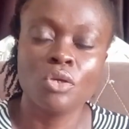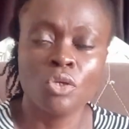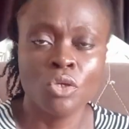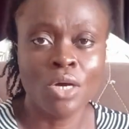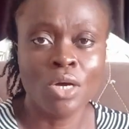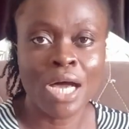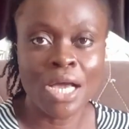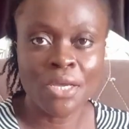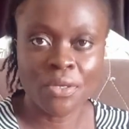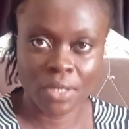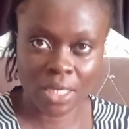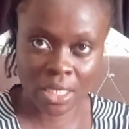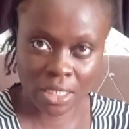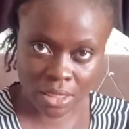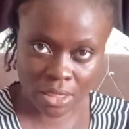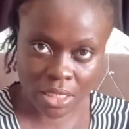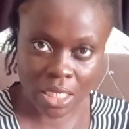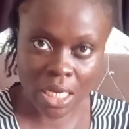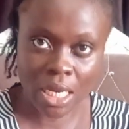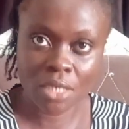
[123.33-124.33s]
You know how you
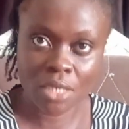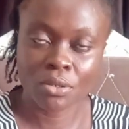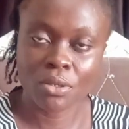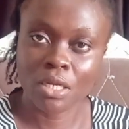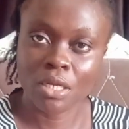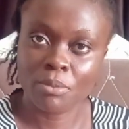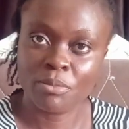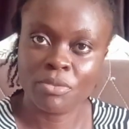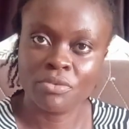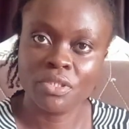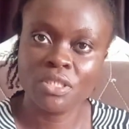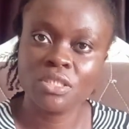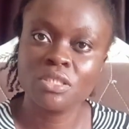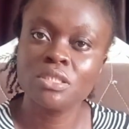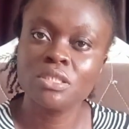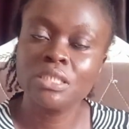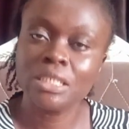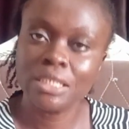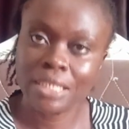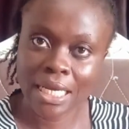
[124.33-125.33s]
enter your
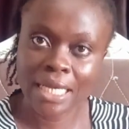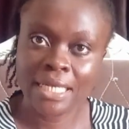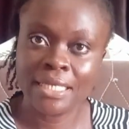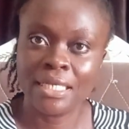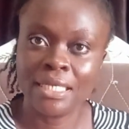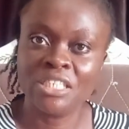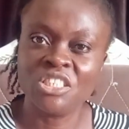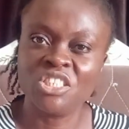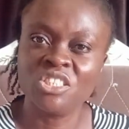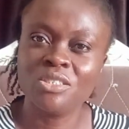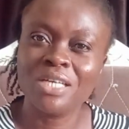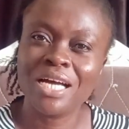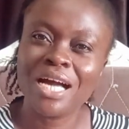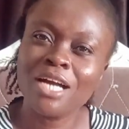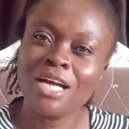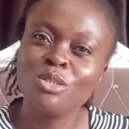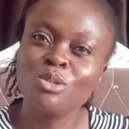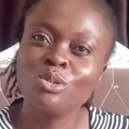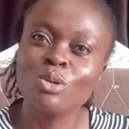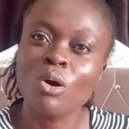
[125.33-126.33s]
laboratory here in Nigeria
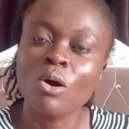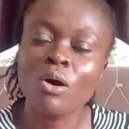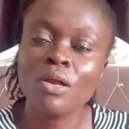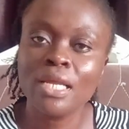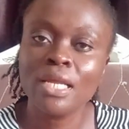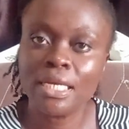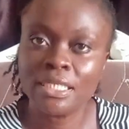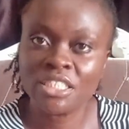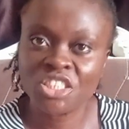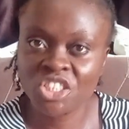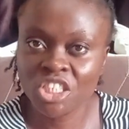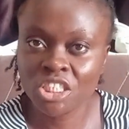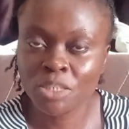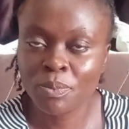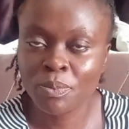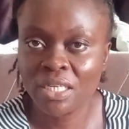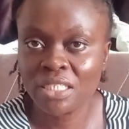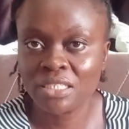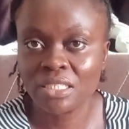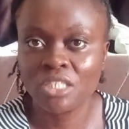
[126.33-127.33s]
and you all
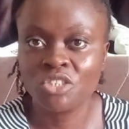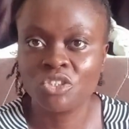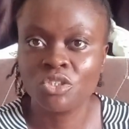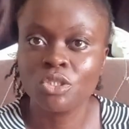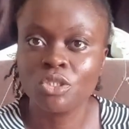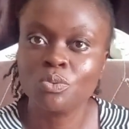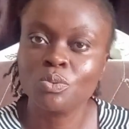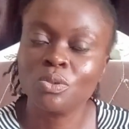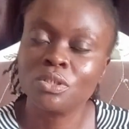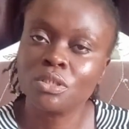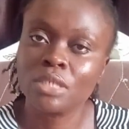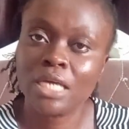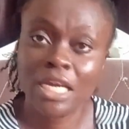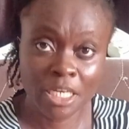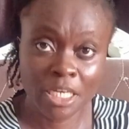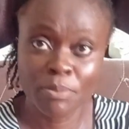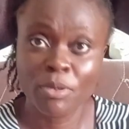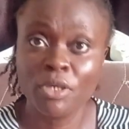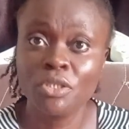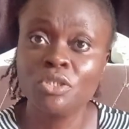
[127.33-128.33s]
exchange pleasantries with
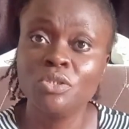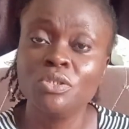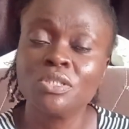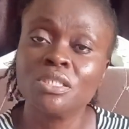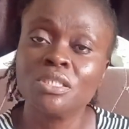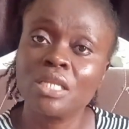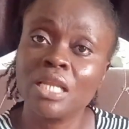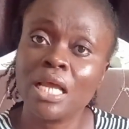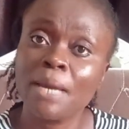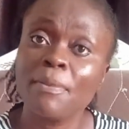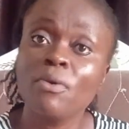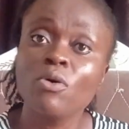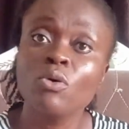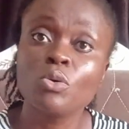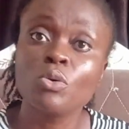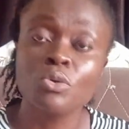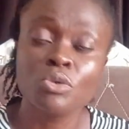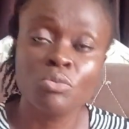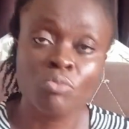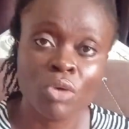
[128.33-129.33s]
anybody you see, like,
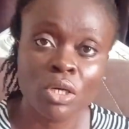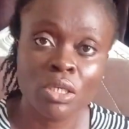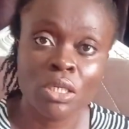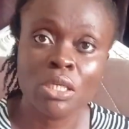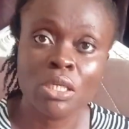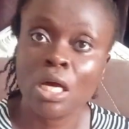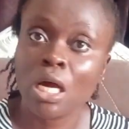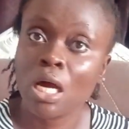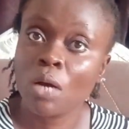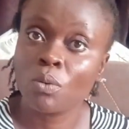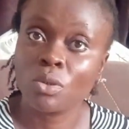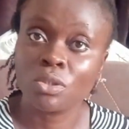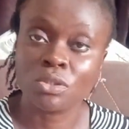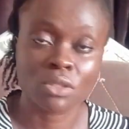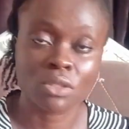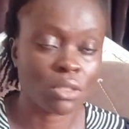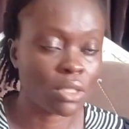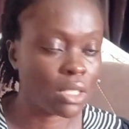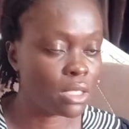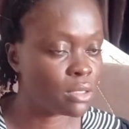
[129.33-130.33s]
oh, good morning, how was
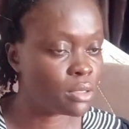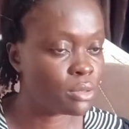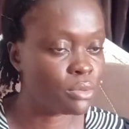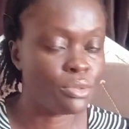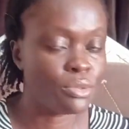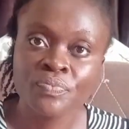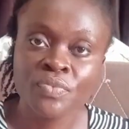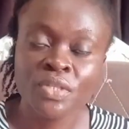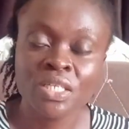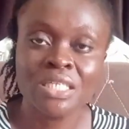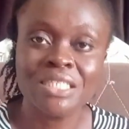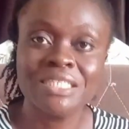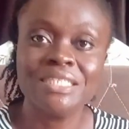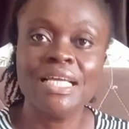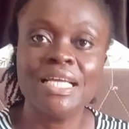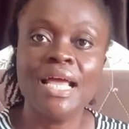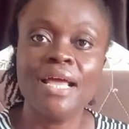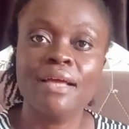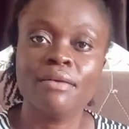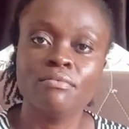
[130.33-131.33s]
the night?
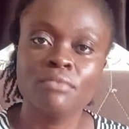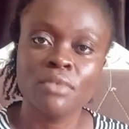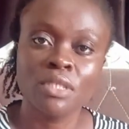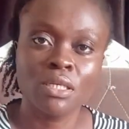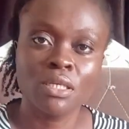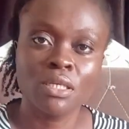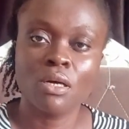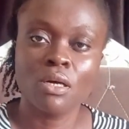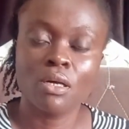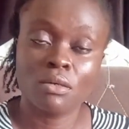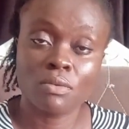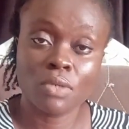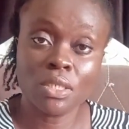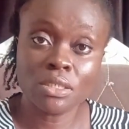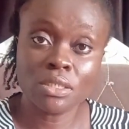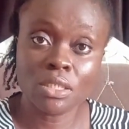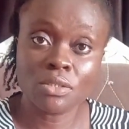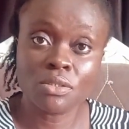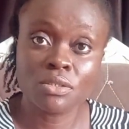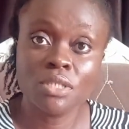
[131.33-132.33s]
There,
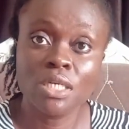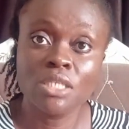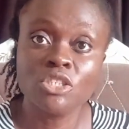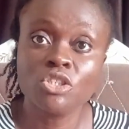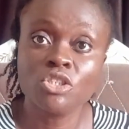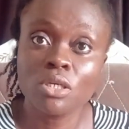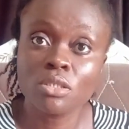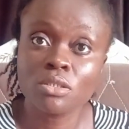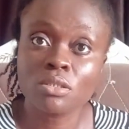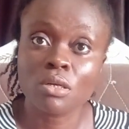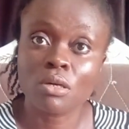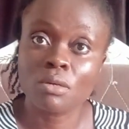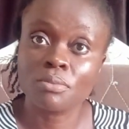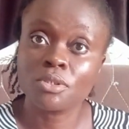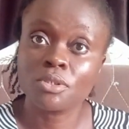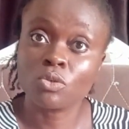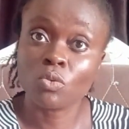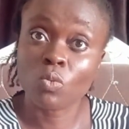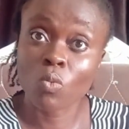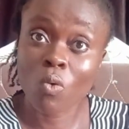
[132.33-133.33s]
once a student just
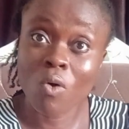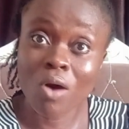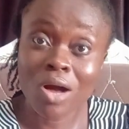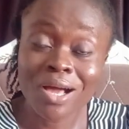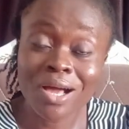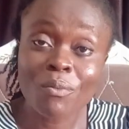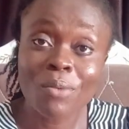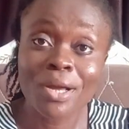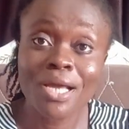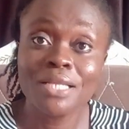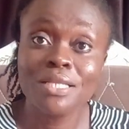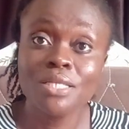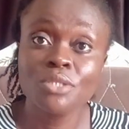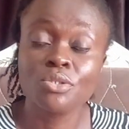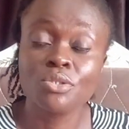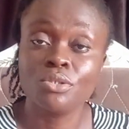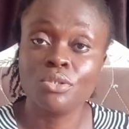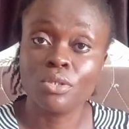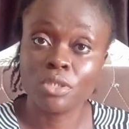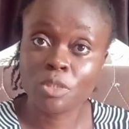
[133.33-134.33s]
comes, you walk quietly
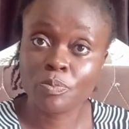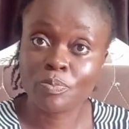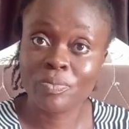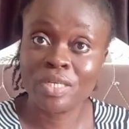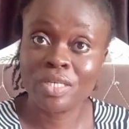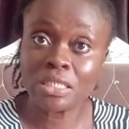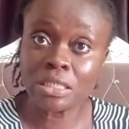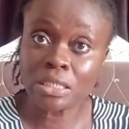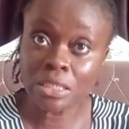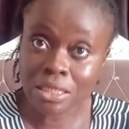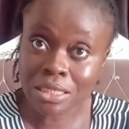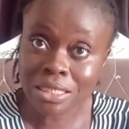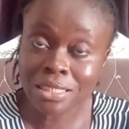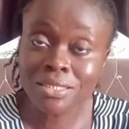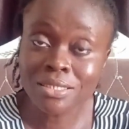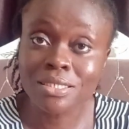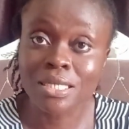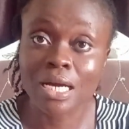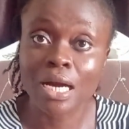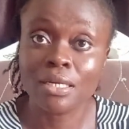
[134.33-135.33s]
to your space,
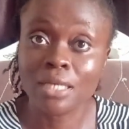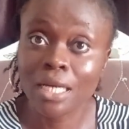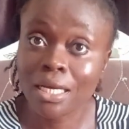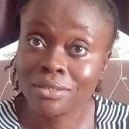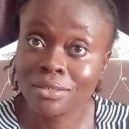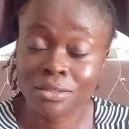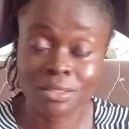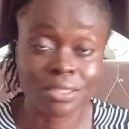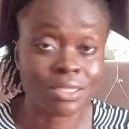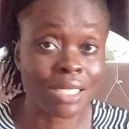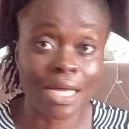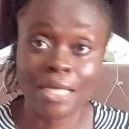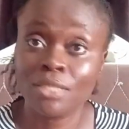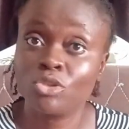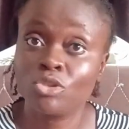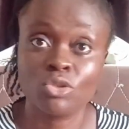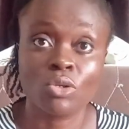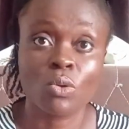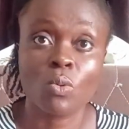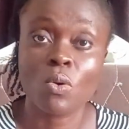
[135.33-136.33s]
sit down and
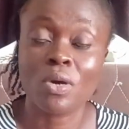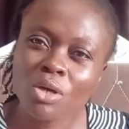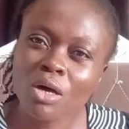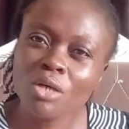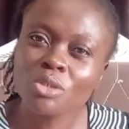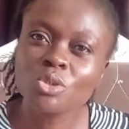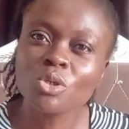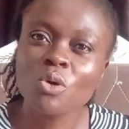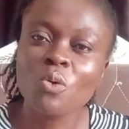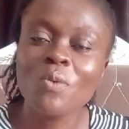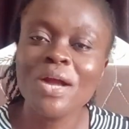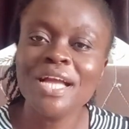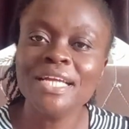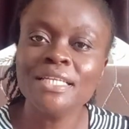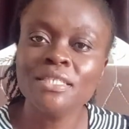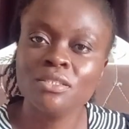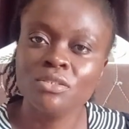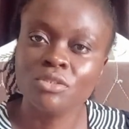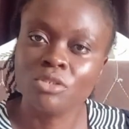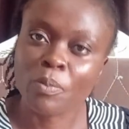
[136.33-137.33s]
start your work. Also,
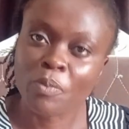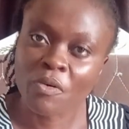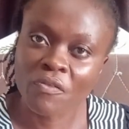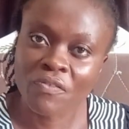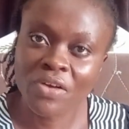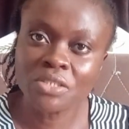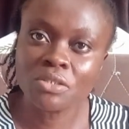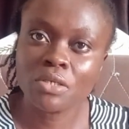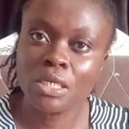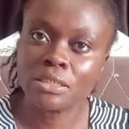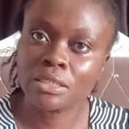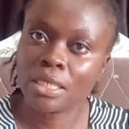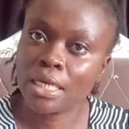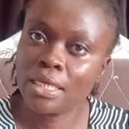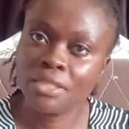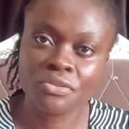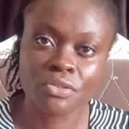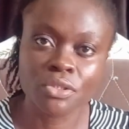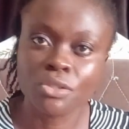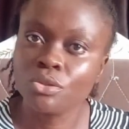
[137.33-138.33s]
when your professor is
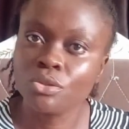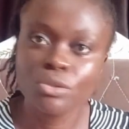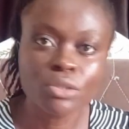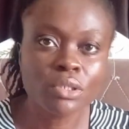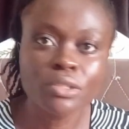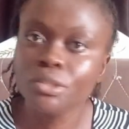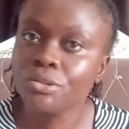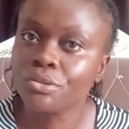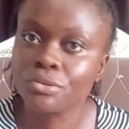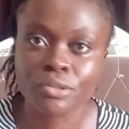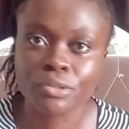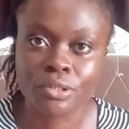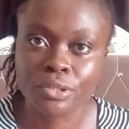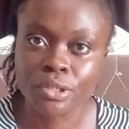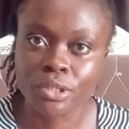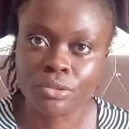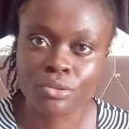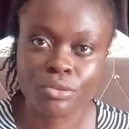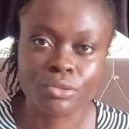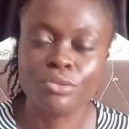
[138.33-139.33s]
entering, you don't need to
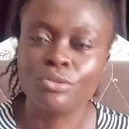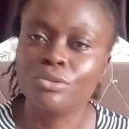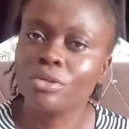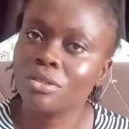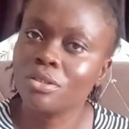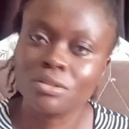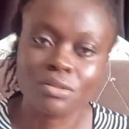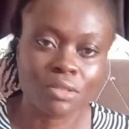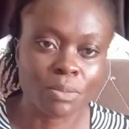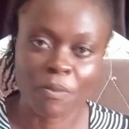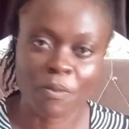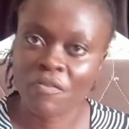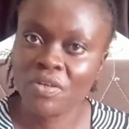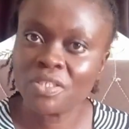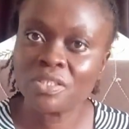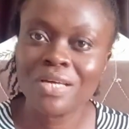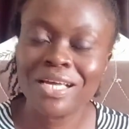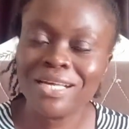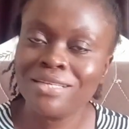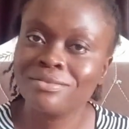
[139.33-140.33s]
greet. The
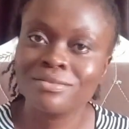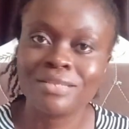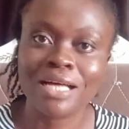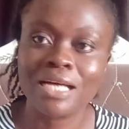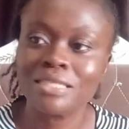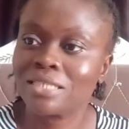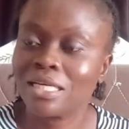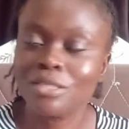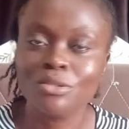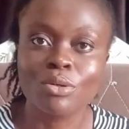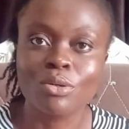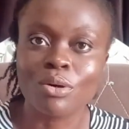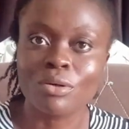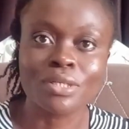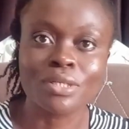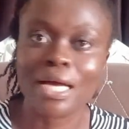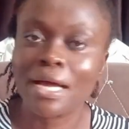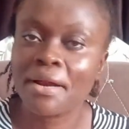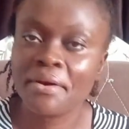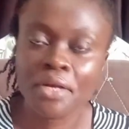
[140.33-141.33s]
professor enters and you
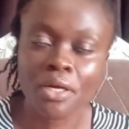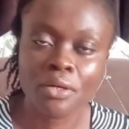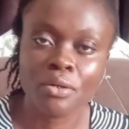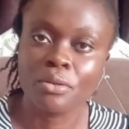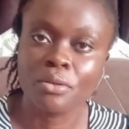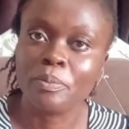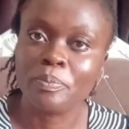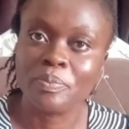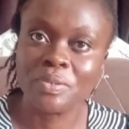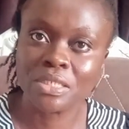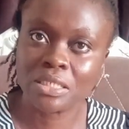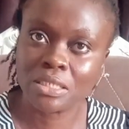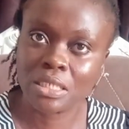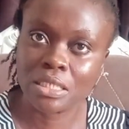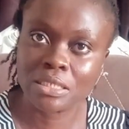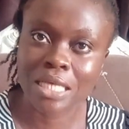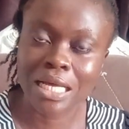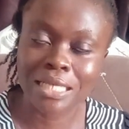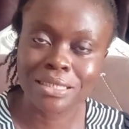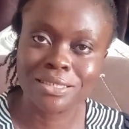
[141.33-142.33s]
can carry on your
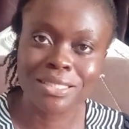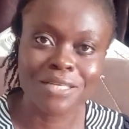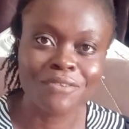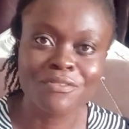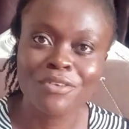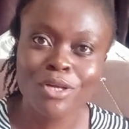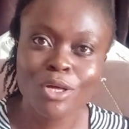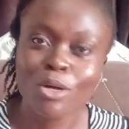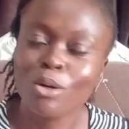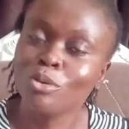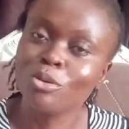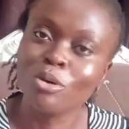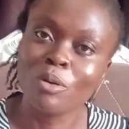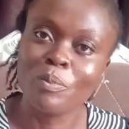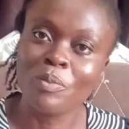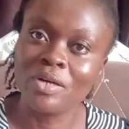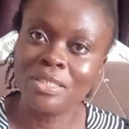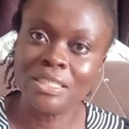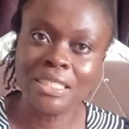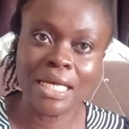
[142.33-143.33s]
business as if
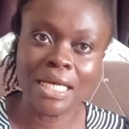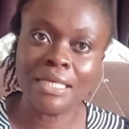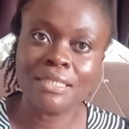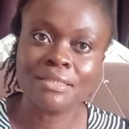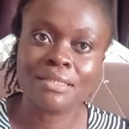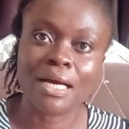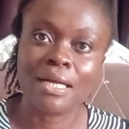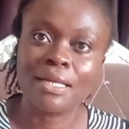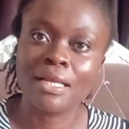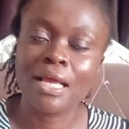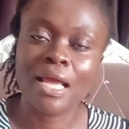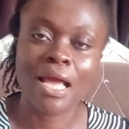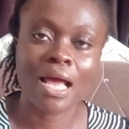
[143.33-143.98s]
nobody entered.